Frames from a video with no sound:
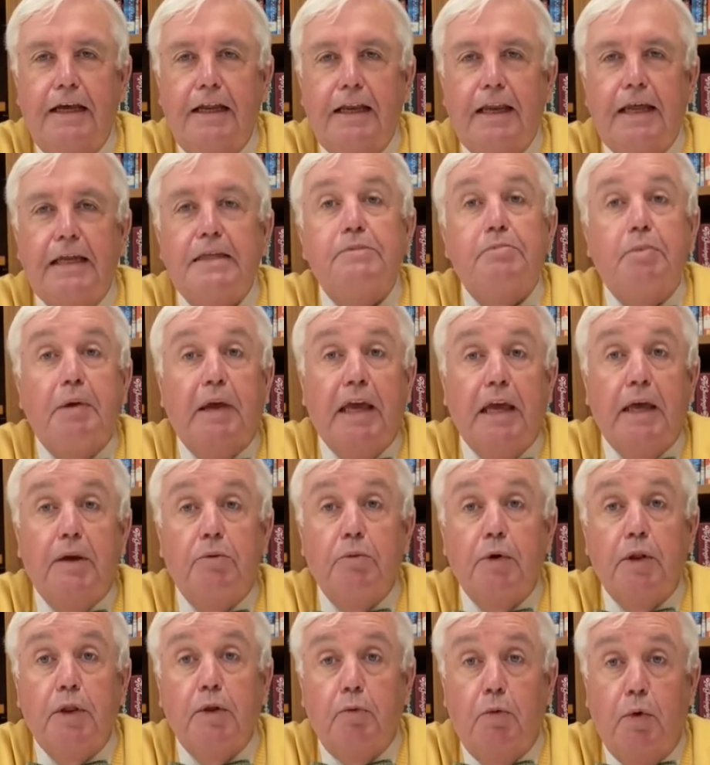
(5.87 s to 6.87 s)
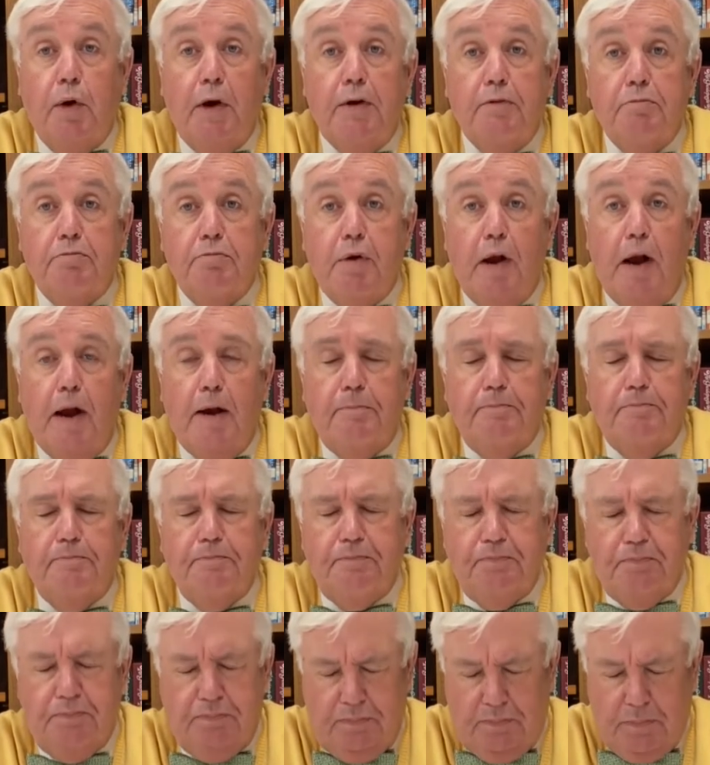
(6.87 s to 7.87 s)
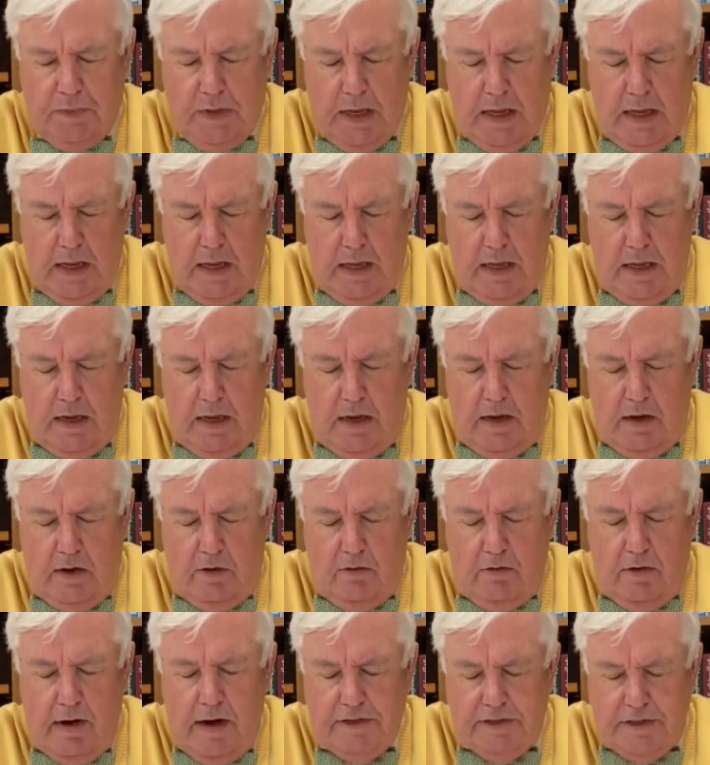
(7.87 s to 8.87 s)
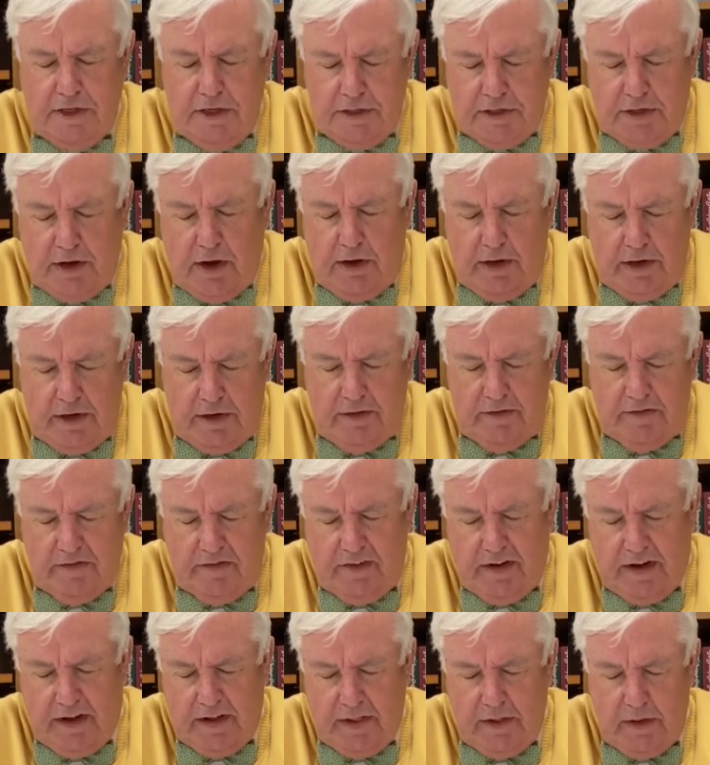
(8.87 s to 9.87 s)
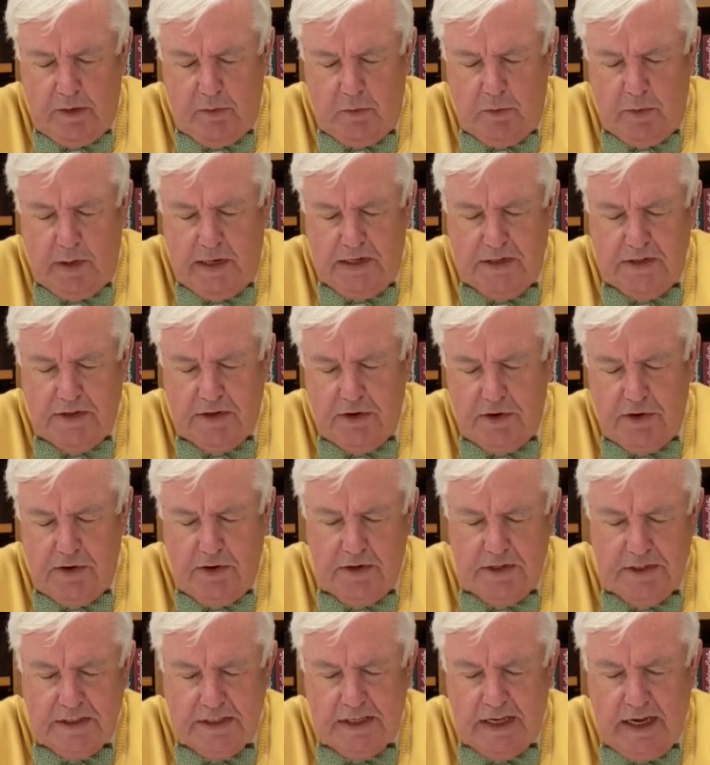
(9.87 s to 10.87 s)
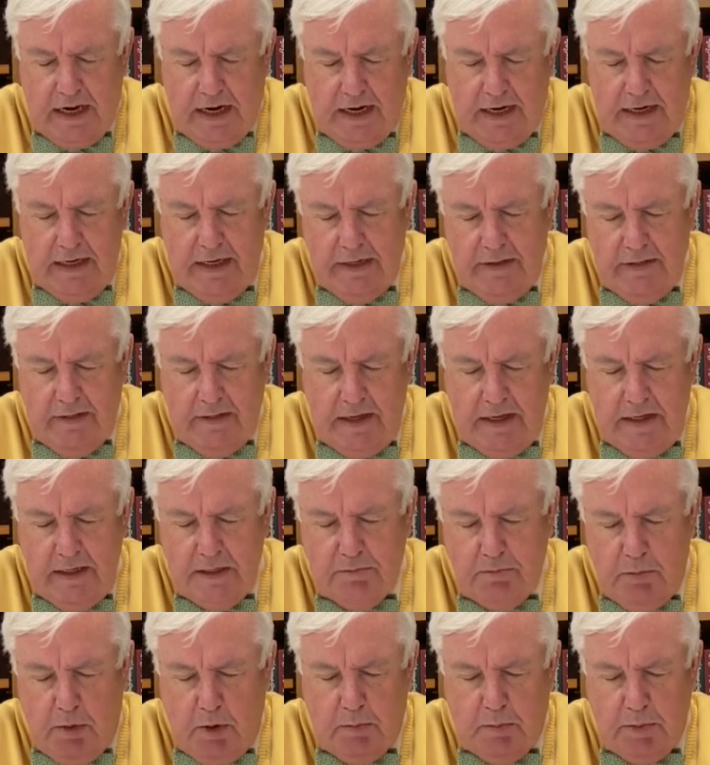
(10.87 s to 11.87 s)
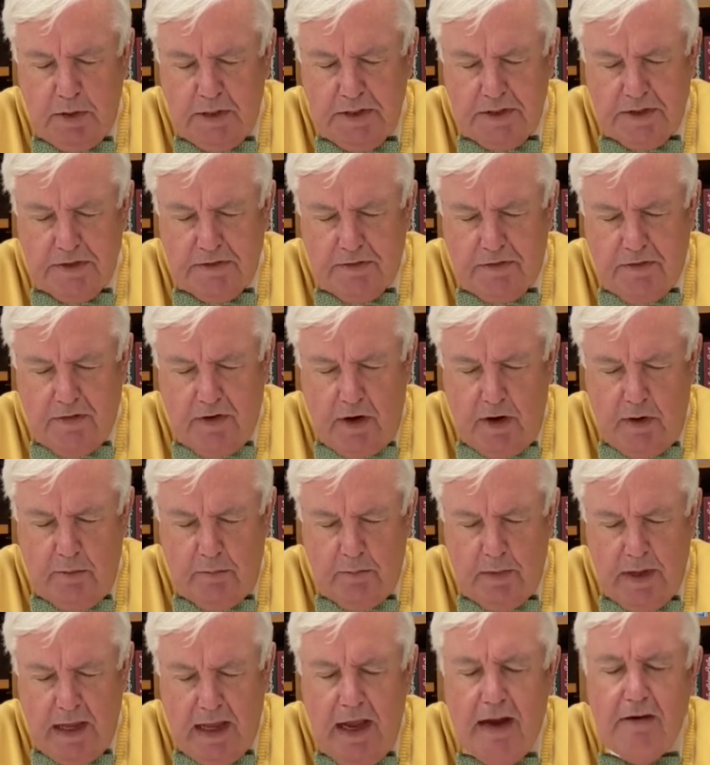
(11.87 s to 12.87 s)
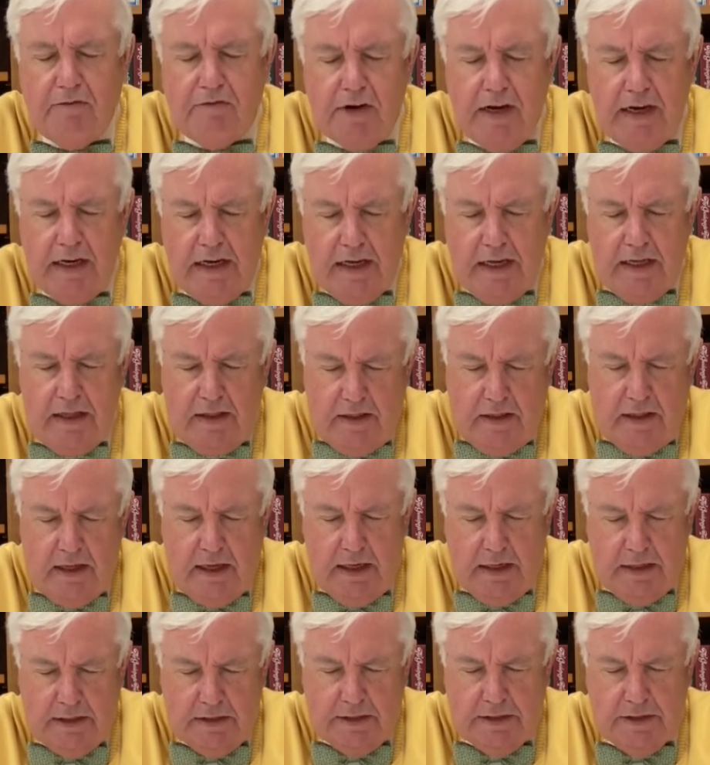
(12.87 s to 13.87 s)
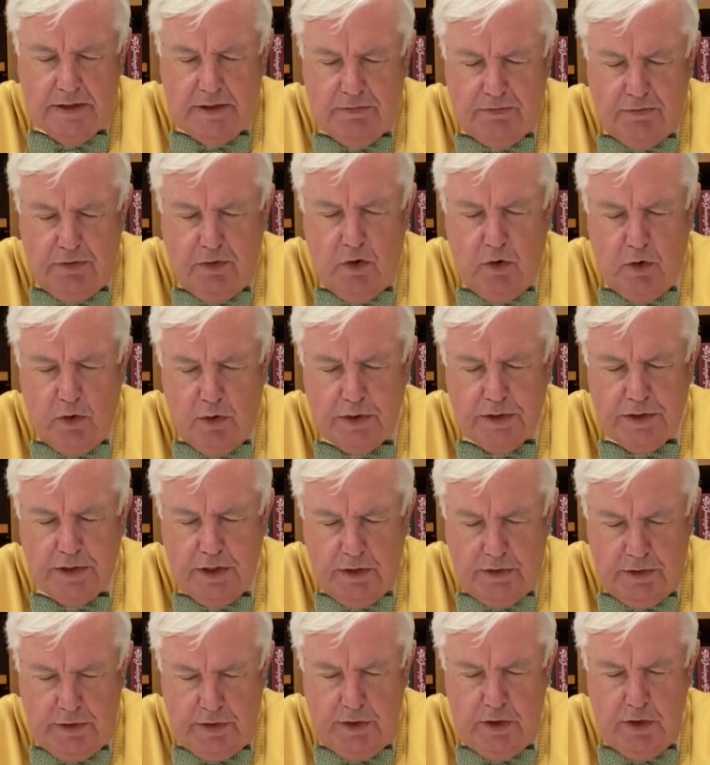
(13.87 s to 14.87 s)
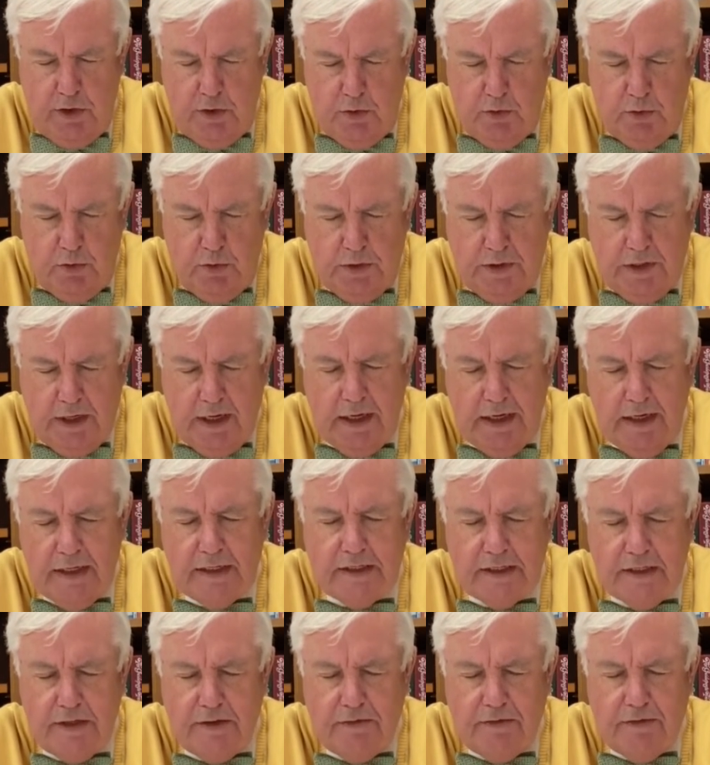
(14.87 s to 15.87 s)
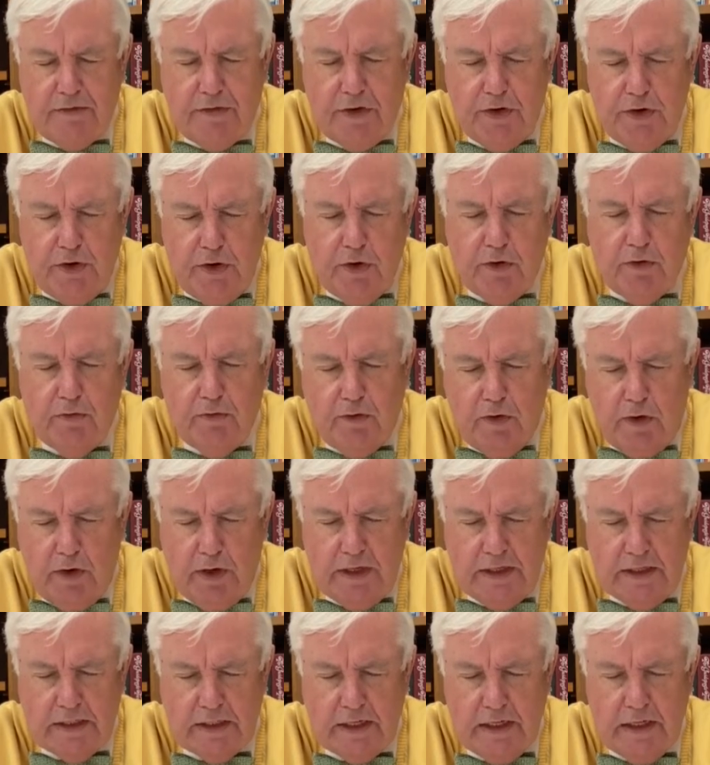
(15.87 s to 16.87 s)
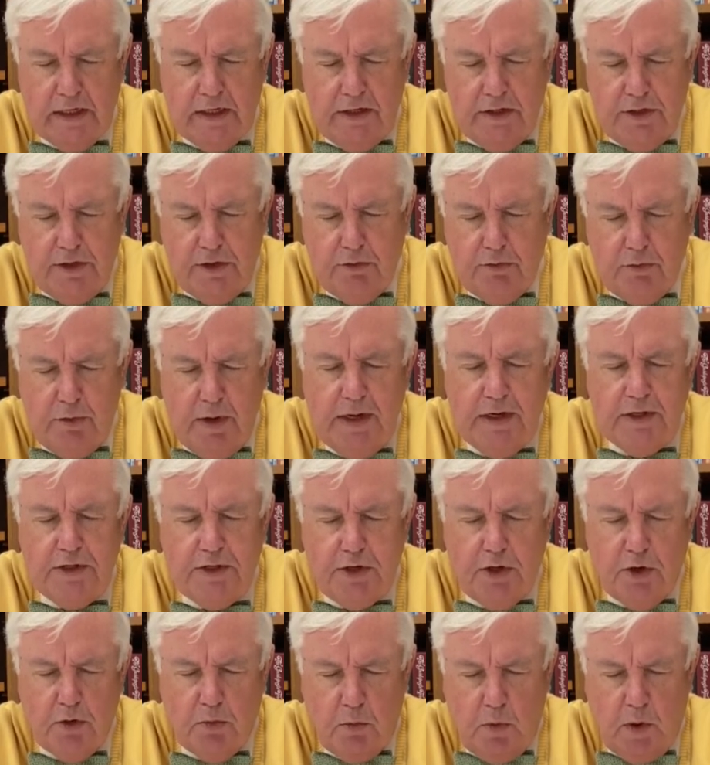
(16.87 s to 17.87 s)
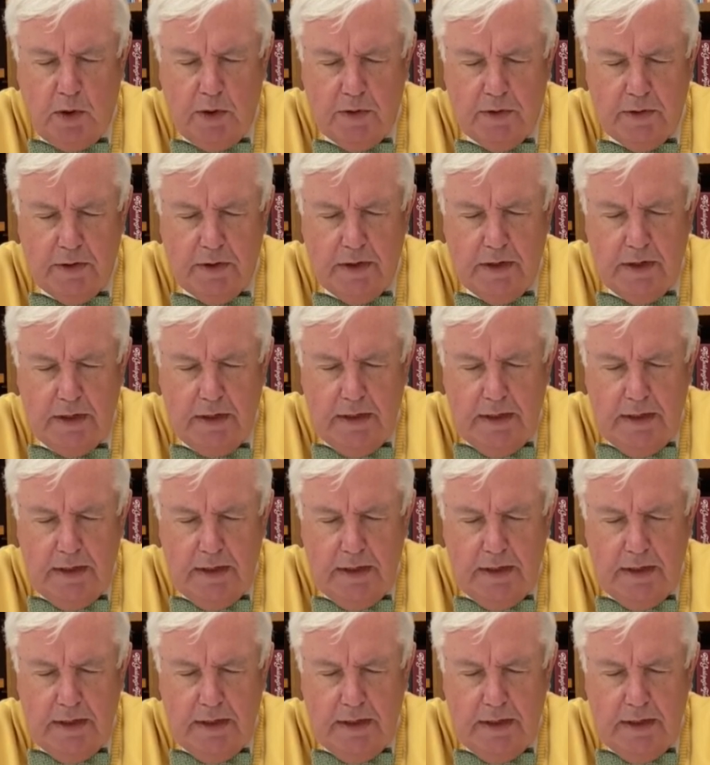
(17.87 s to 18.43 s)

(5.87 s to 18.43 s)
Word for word: Let's begin with a word of prayer. Gracious God and Father, we turn aside in these moments from everyday things to focus on you, to listen for your voice, to read your word,